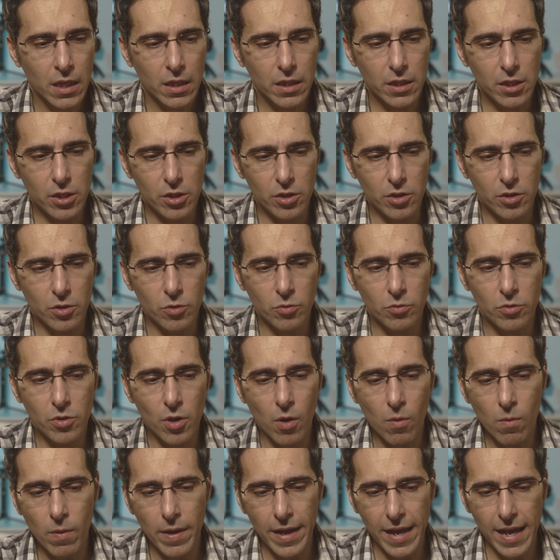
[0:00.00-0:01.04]
you
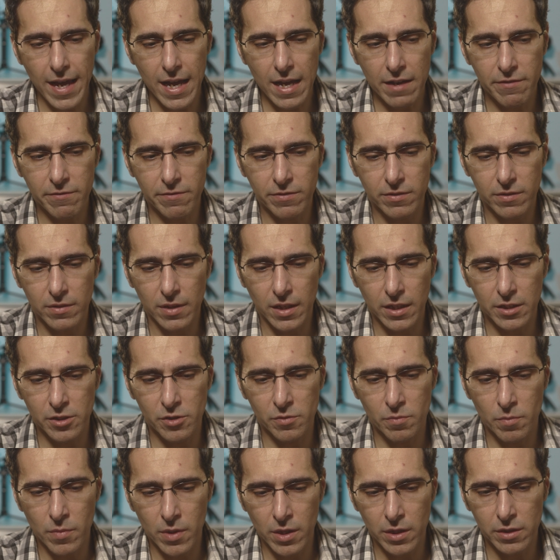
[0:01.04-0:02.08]
don't have as
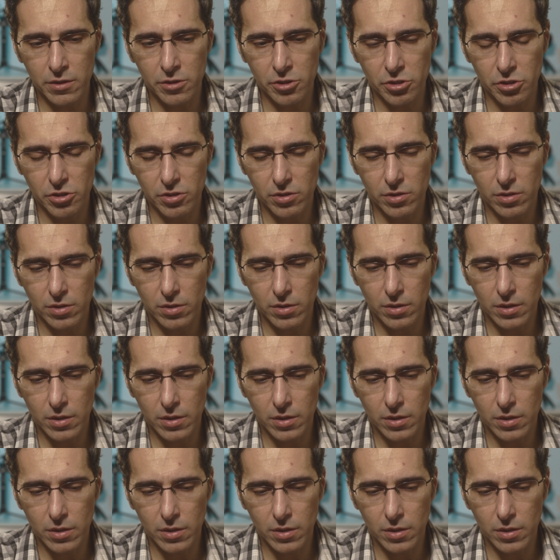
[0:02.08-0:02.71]
much,